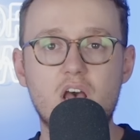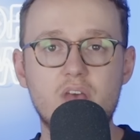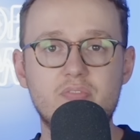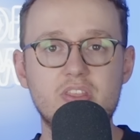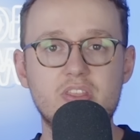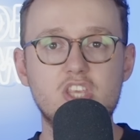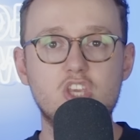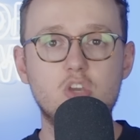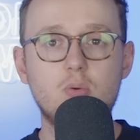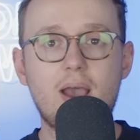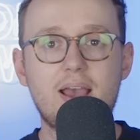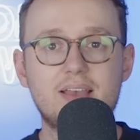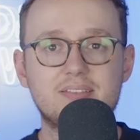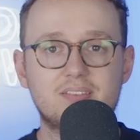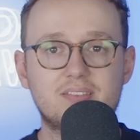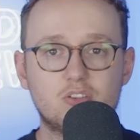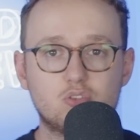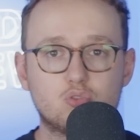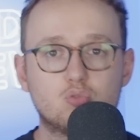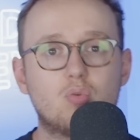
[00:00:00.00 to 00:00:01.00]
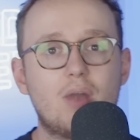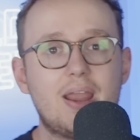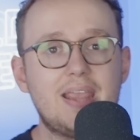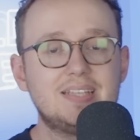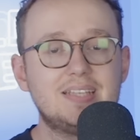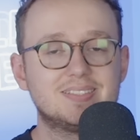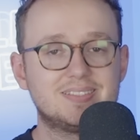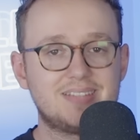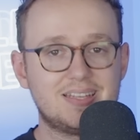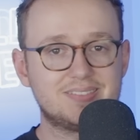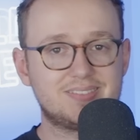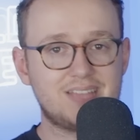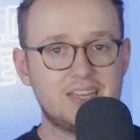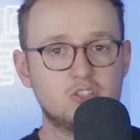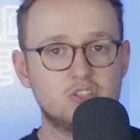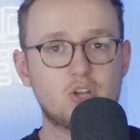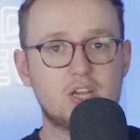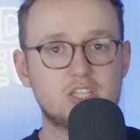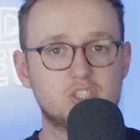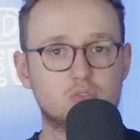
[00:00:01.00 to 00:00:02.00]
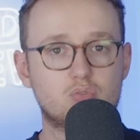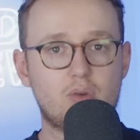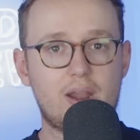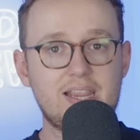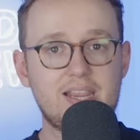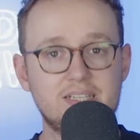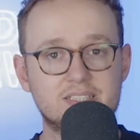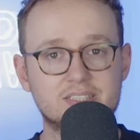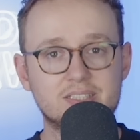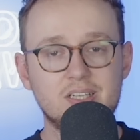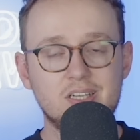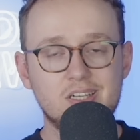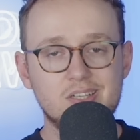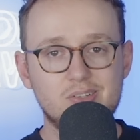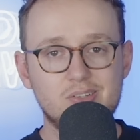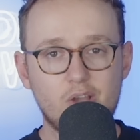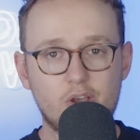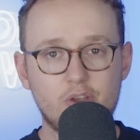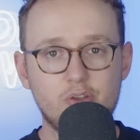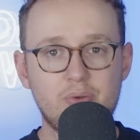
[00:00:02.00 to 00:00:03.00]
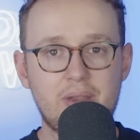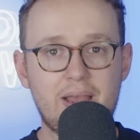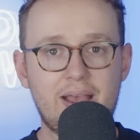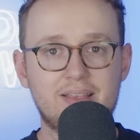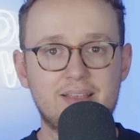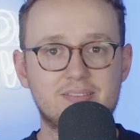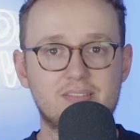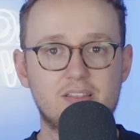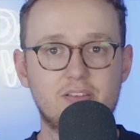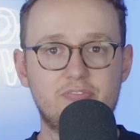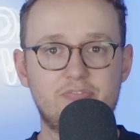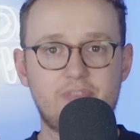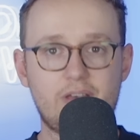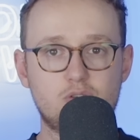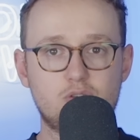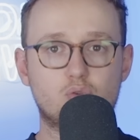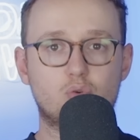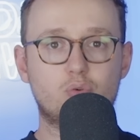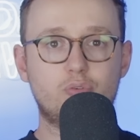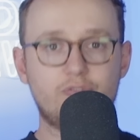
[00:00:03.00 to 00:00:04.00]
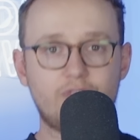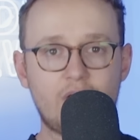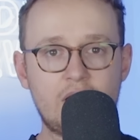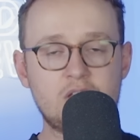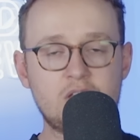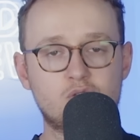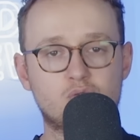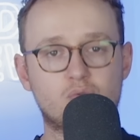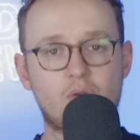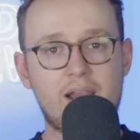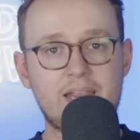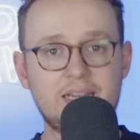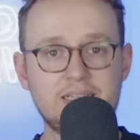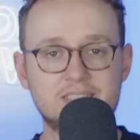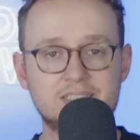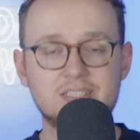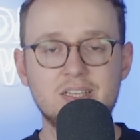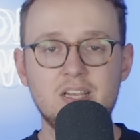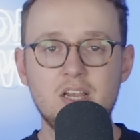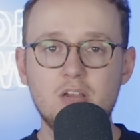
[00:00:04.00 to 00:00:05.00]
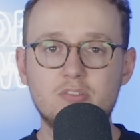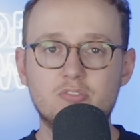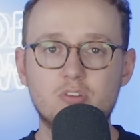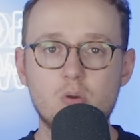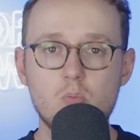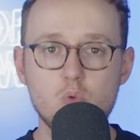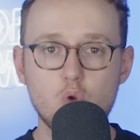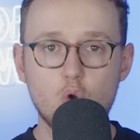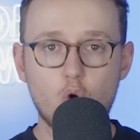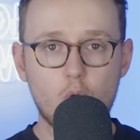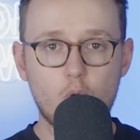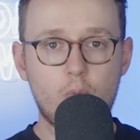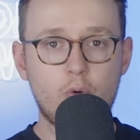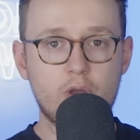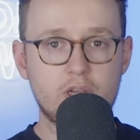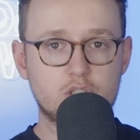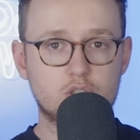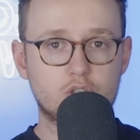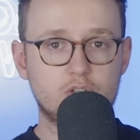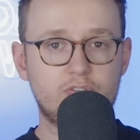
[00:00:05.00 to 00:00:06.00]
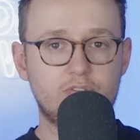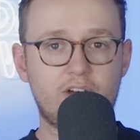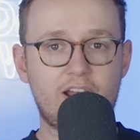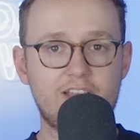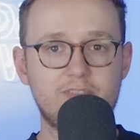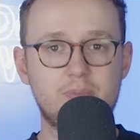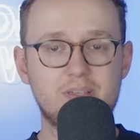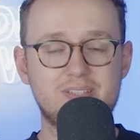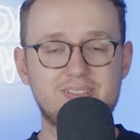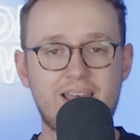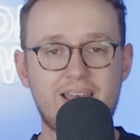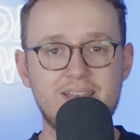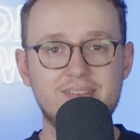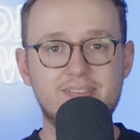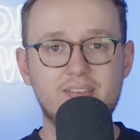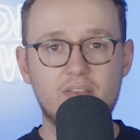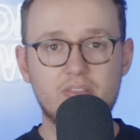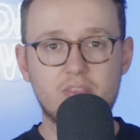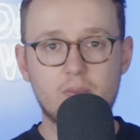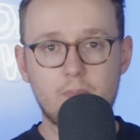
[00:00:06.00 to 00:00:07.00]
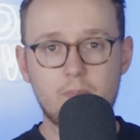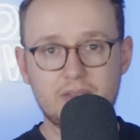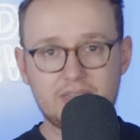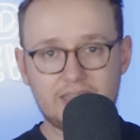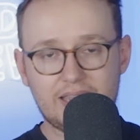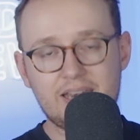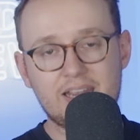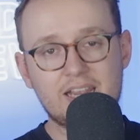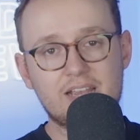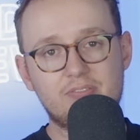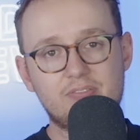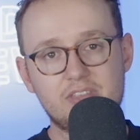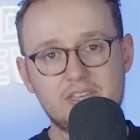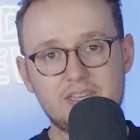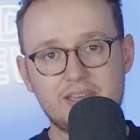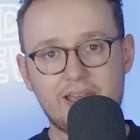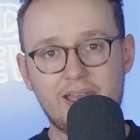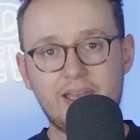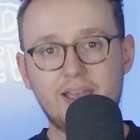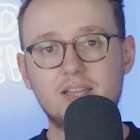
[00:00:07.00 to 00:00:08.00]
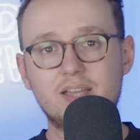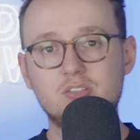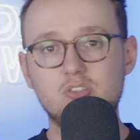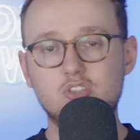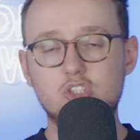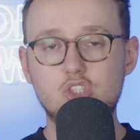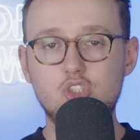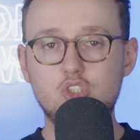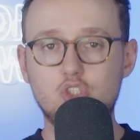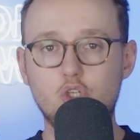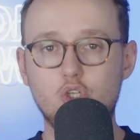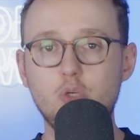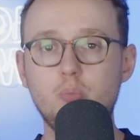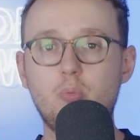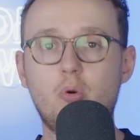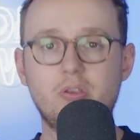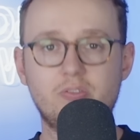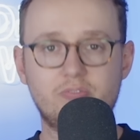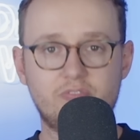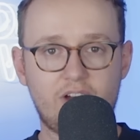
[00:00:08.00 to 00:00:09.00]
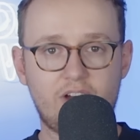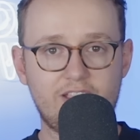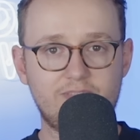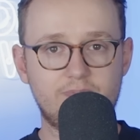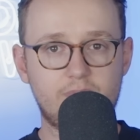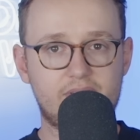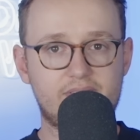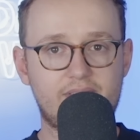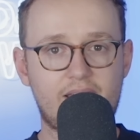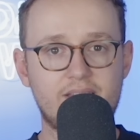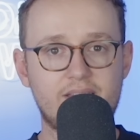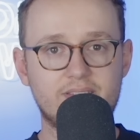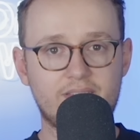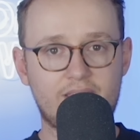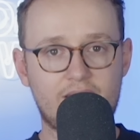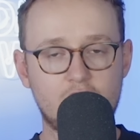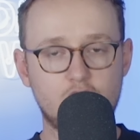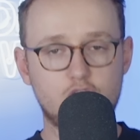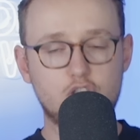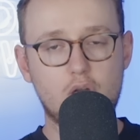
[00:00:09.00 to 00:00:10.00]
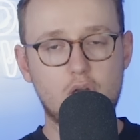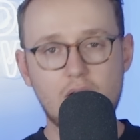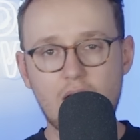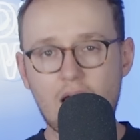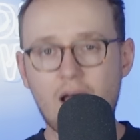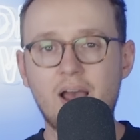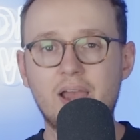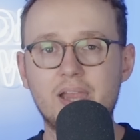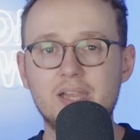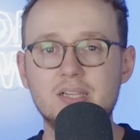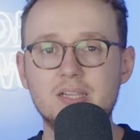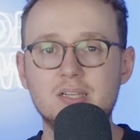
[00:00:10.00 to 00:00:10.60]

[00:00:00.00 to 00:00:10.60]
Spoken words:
in the US has raised its interest rate, known as the federal funds rate, from 0.25% at the beginning of the year to 2.5% in July,